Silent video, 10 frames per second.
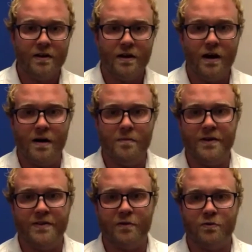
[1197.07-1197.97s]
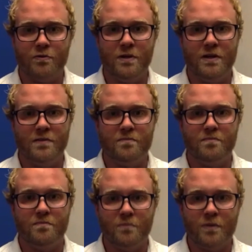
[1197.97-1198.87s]
I think would be
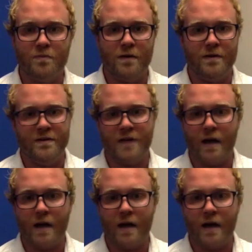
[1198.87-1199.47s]
probably the top